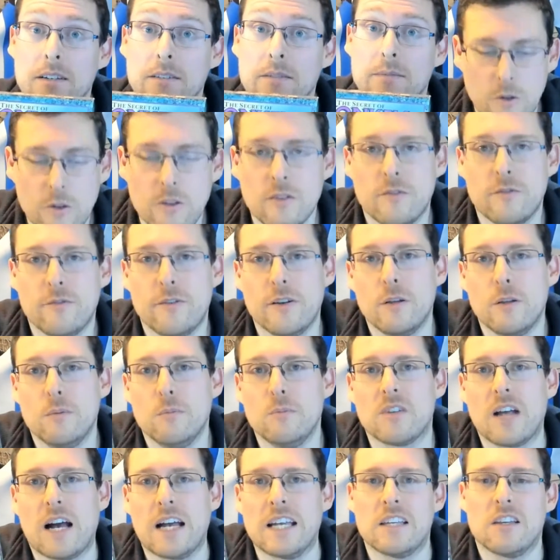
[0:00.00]

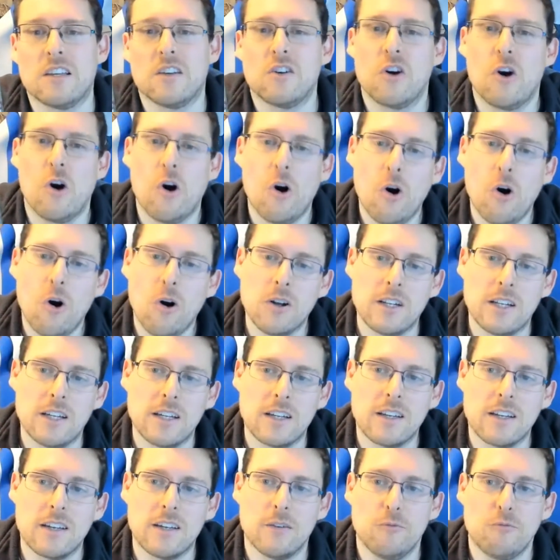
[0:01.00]
Lucasfilm's
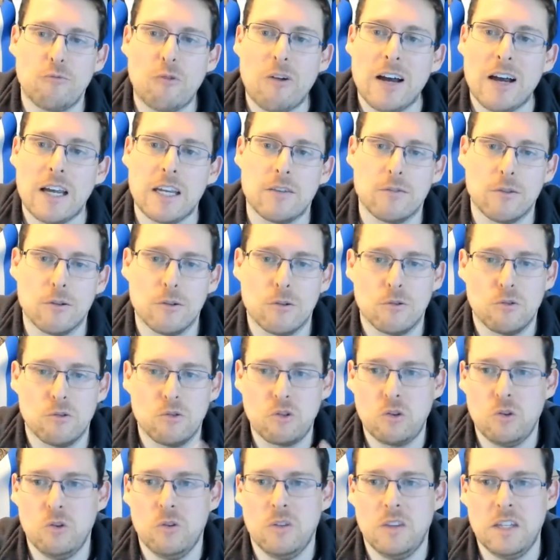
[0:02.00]
iconic rival
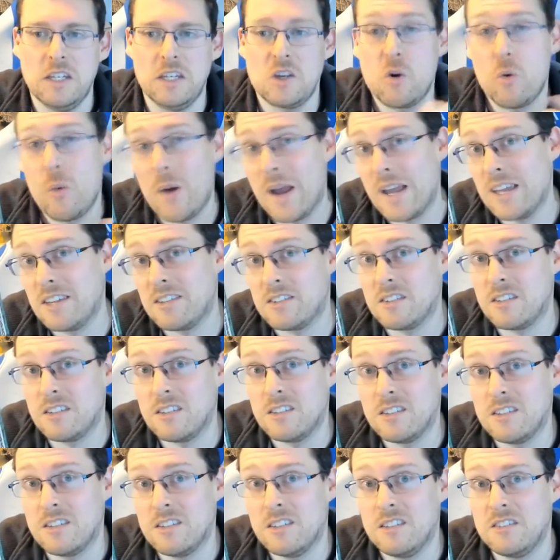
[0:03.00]
to the Quest
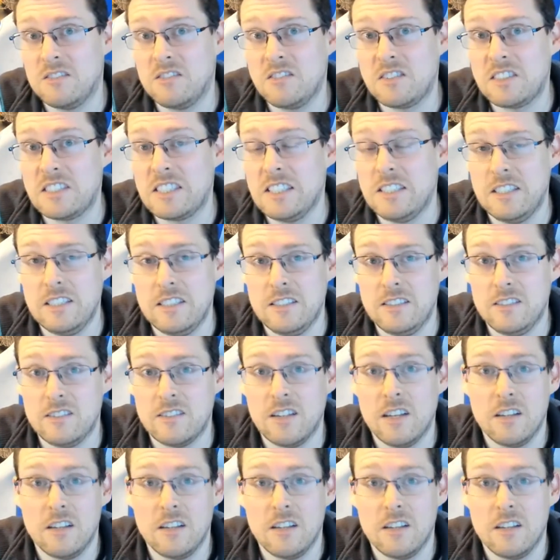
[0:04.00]
series,